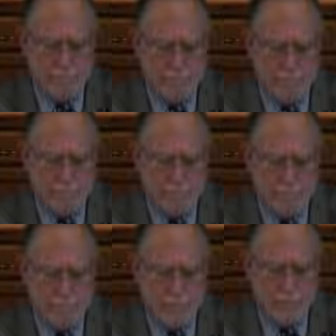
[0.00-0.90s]

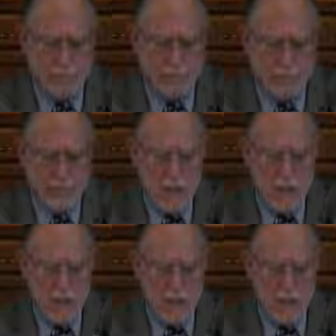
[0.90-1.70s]
(no one is talking)